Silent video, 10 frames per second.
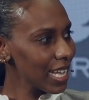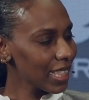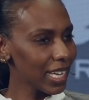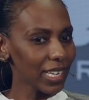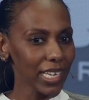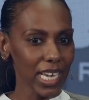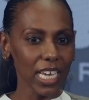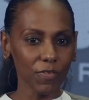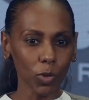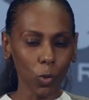that
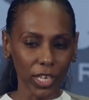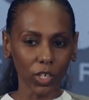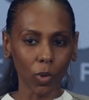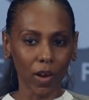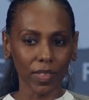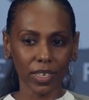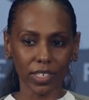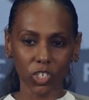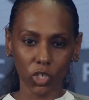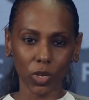even when you are in these
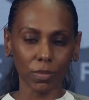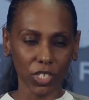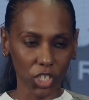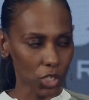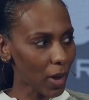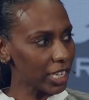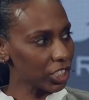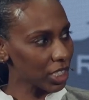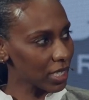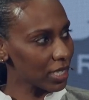extreme
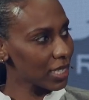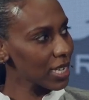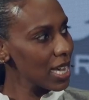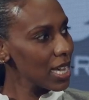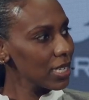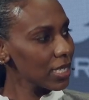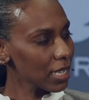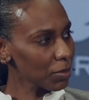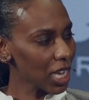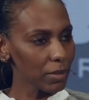situations,
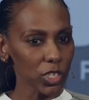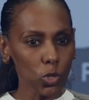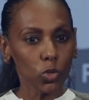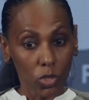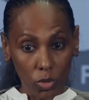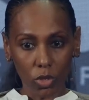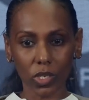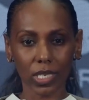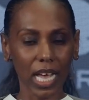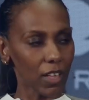sometimes you
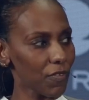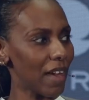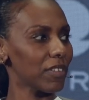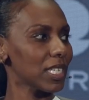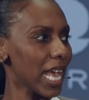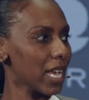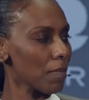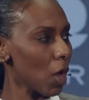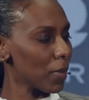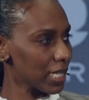yourself have to take a
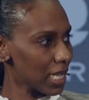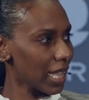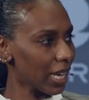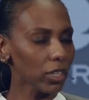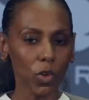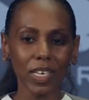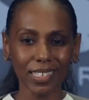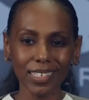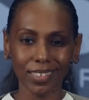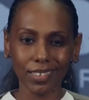moment to think, no,
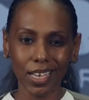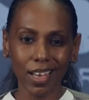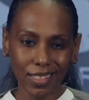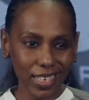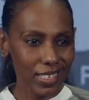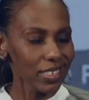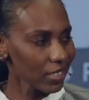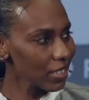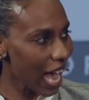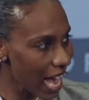this
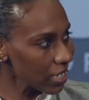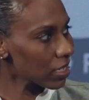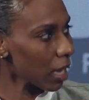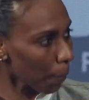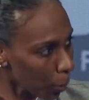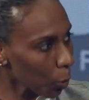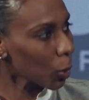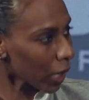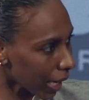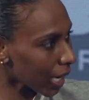is as
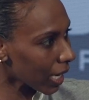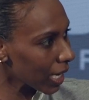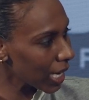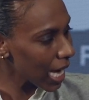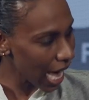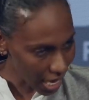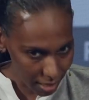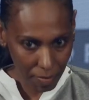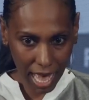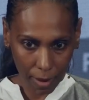appalling as
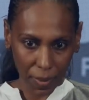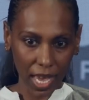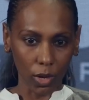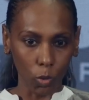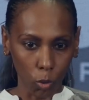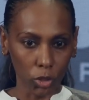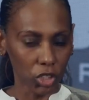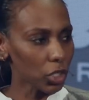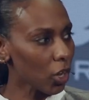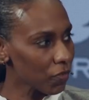men being
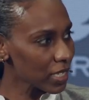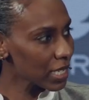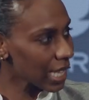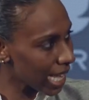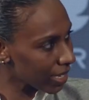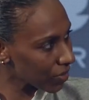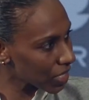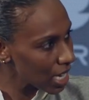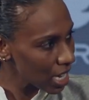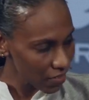auctioned off as slaves.
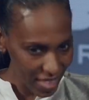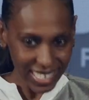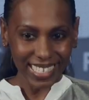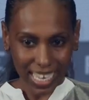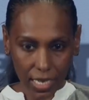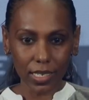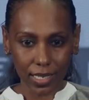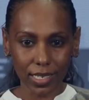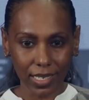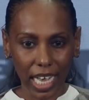This
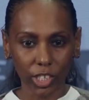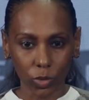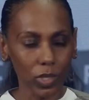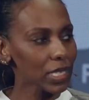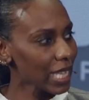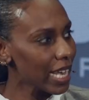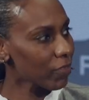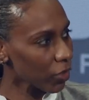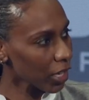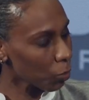is sexual
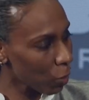slavery,